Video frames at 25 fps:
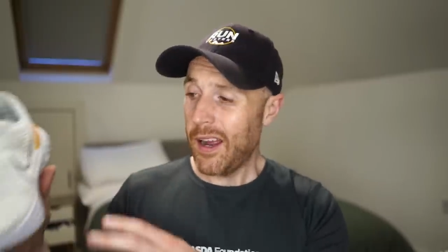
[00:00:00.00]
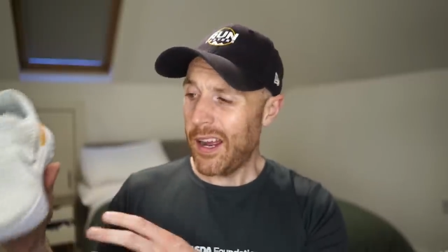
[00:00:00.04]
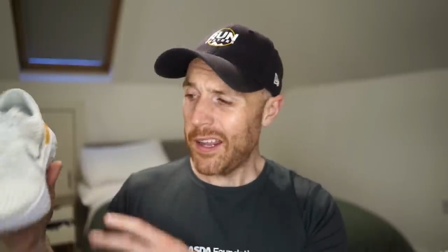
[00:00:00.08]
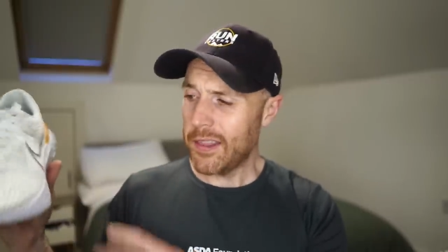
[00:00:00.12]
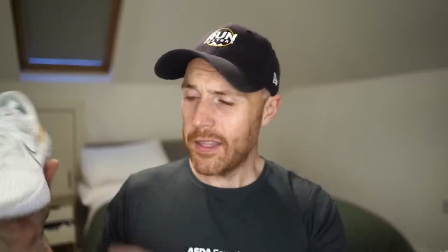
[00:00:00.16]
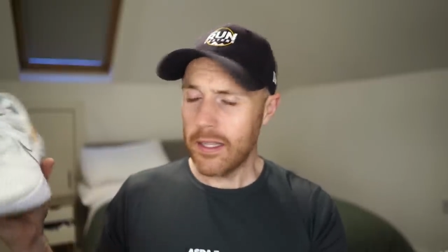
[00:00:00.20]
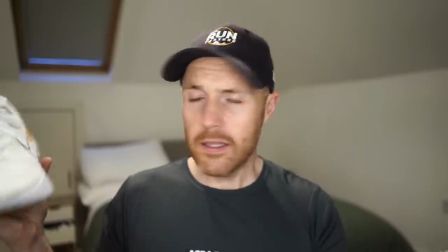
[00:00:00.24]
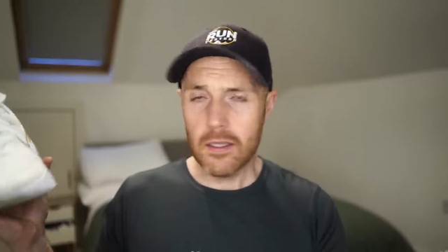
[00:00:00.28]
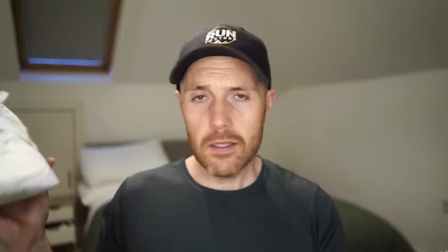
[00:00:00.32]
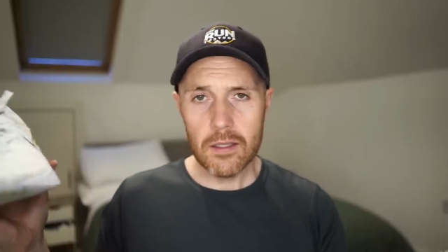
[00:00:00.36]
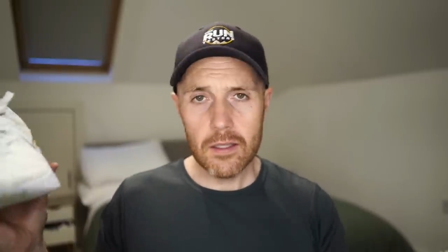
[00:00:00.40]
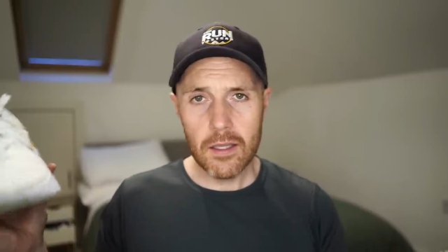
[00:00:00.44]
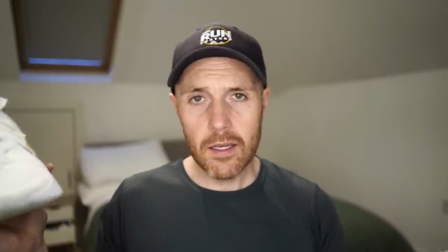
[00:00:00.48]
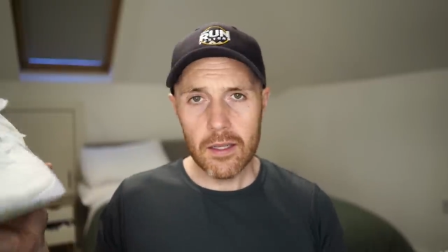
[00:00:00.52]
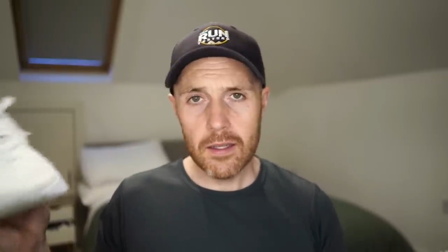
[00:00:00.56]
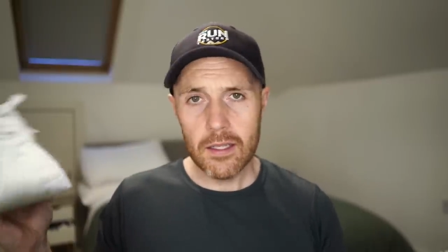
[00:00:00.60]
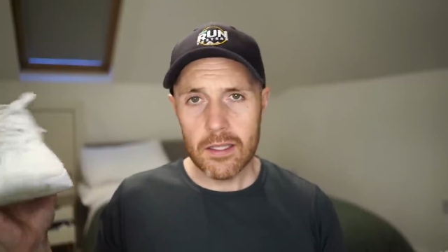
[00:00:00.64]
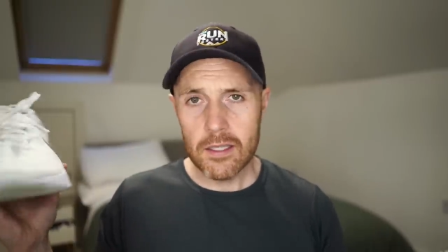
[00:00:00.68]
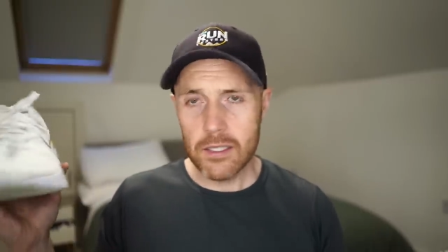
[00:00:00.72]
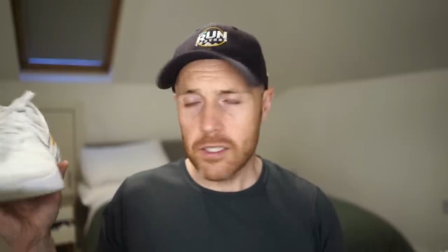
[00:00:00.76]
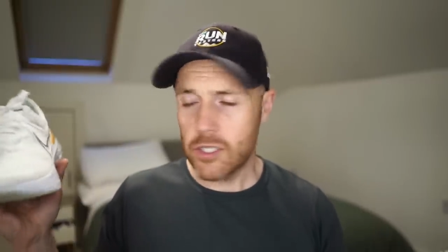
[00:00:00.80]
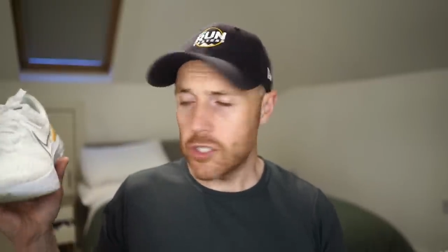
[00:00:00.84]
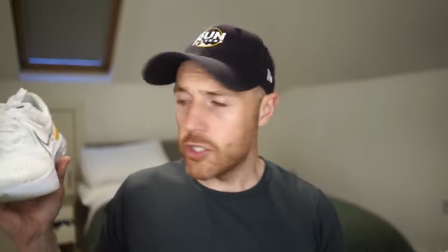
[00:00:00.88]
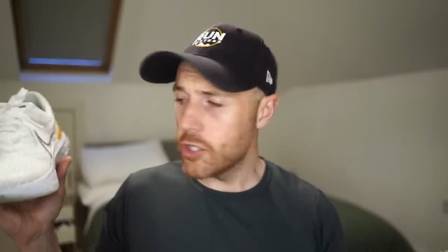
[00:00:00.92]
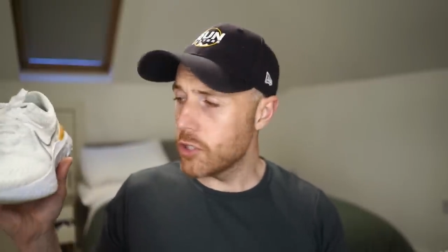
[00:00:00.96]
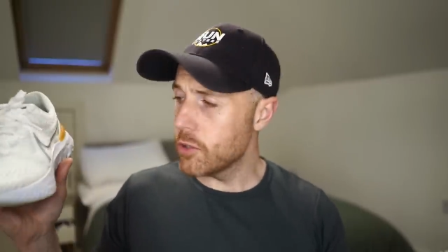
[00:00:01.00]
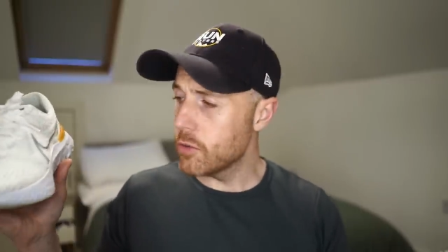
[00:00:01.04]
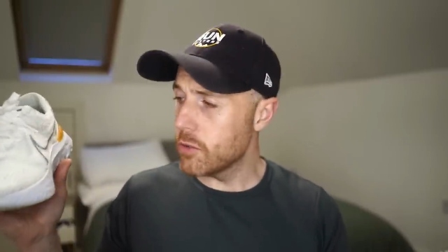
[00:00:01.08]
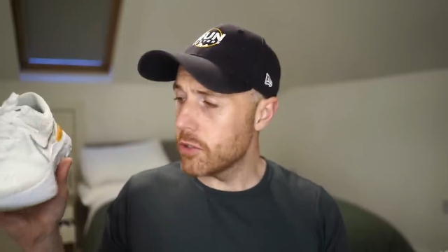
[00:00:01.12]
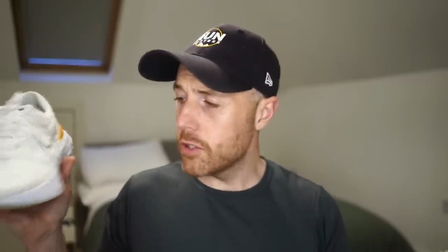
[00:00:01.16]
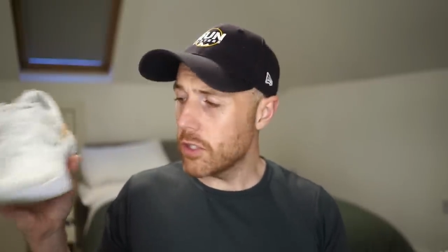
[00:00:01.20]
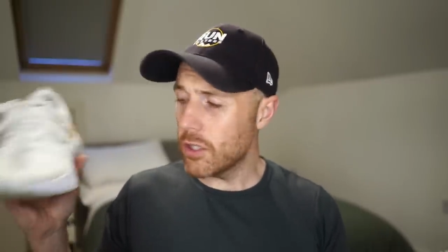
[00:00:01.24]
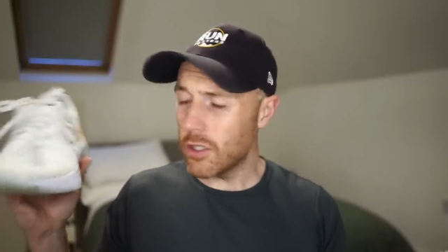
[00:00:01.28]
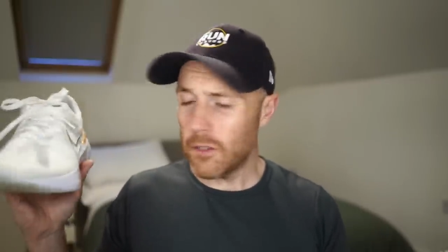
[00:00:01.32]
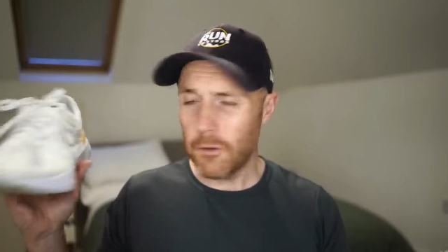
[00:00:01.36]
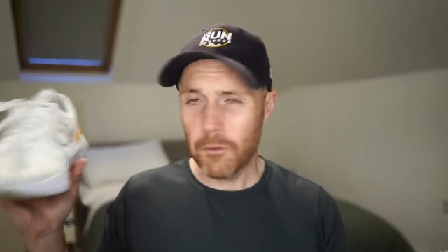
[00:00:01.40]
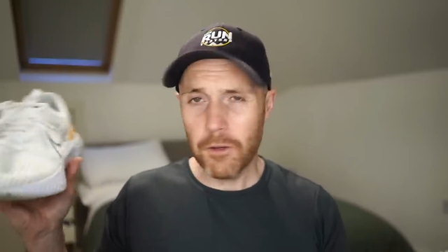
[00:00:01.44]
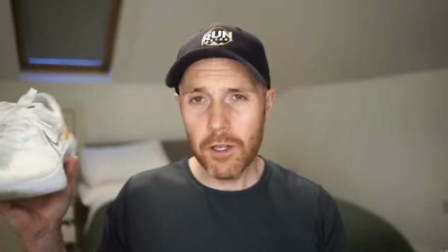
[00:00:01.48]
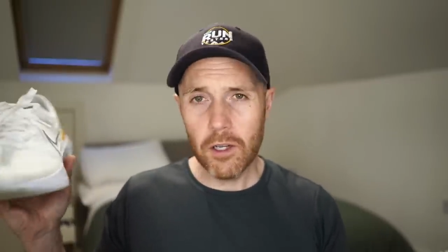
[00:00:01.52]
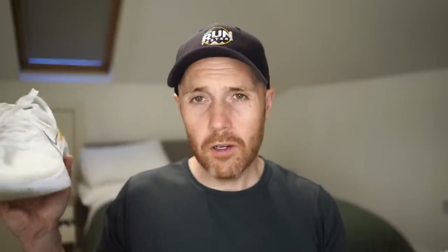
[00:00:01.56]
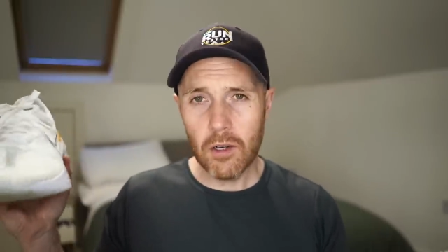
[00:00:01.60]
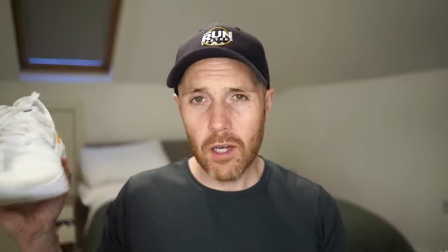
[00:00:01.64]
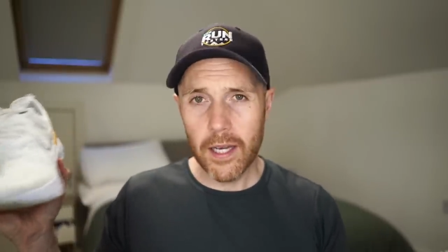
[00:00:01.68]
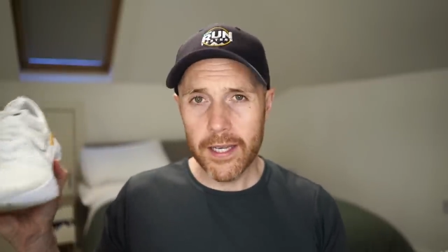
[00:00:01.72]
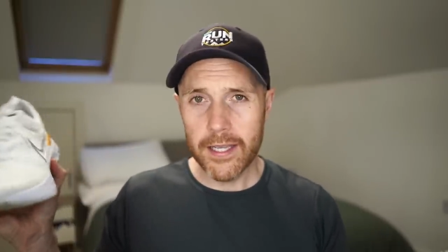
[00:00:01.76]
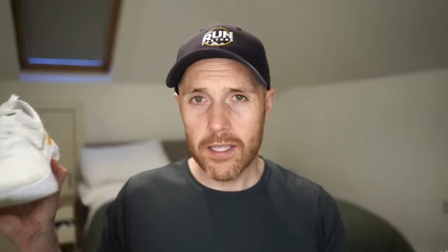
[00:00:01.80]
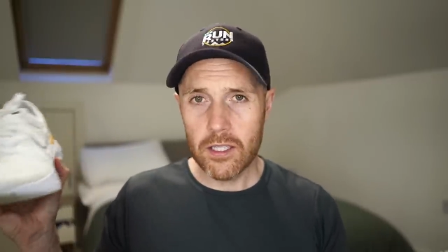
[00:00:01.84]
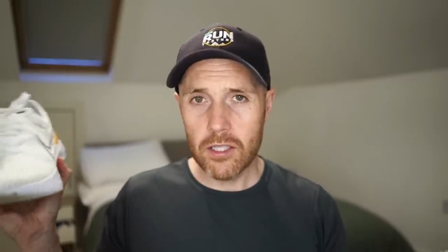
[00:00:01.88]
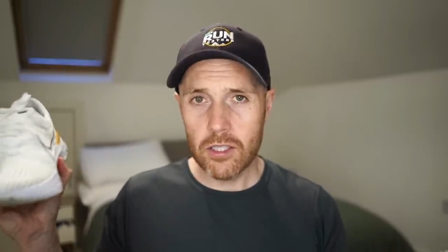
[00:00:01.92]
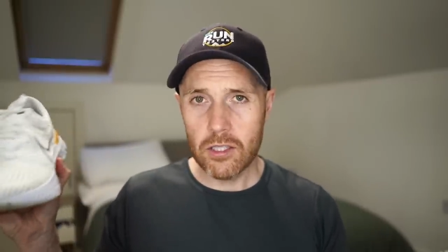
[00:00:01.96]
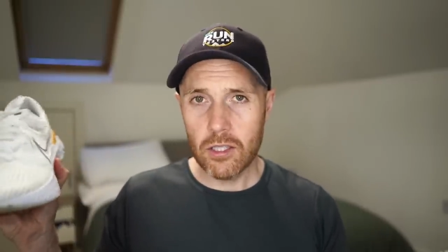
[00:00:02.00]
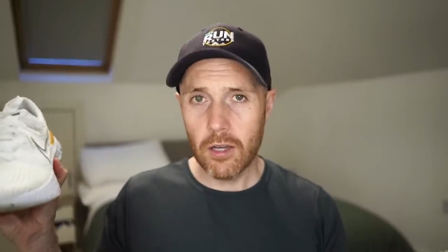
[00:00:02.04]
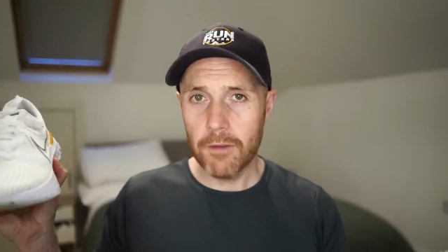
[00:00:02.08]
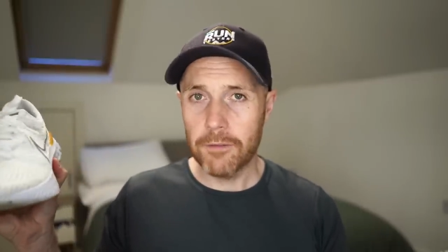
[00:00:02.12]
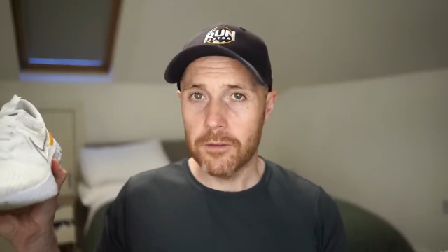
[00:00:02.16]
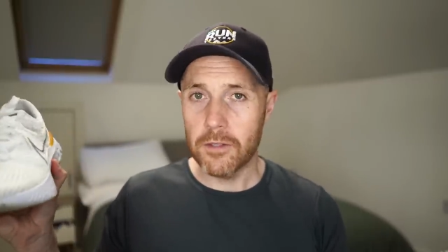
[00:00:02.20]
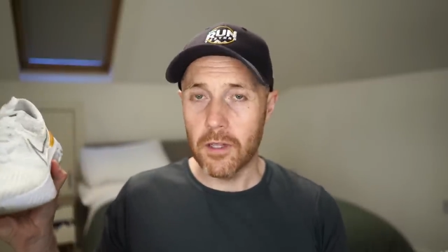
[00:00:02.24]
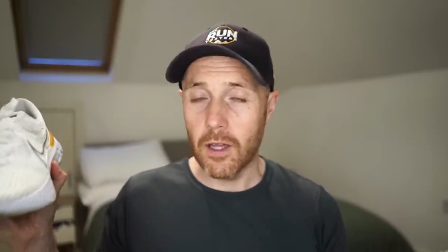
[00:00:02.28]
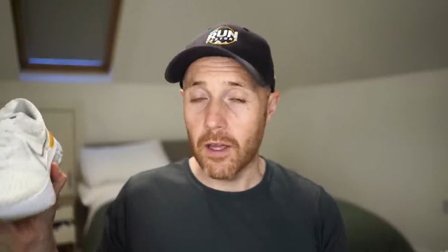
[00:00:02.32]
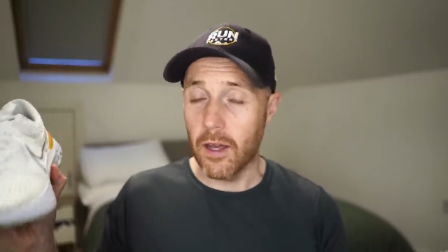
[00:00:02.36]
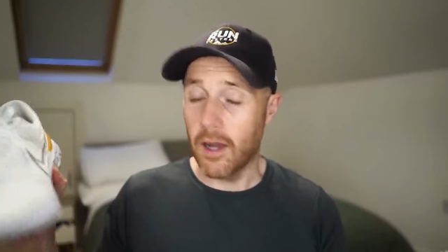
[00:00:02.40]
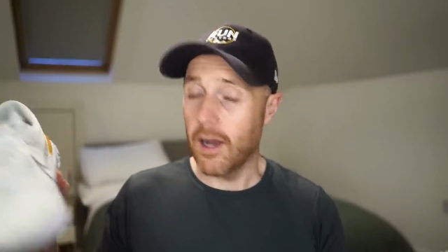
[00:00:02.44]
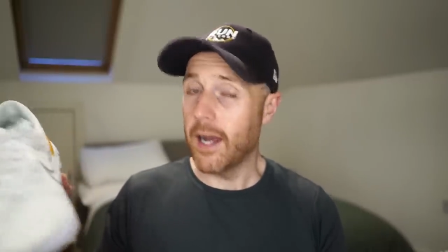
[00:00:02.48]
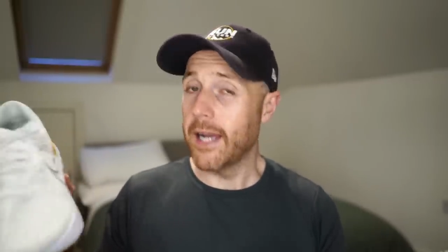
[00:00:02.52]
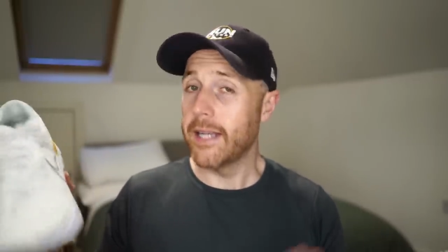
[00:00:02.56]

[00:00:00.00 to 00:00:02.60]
I think that this shoe does feel like it's softer.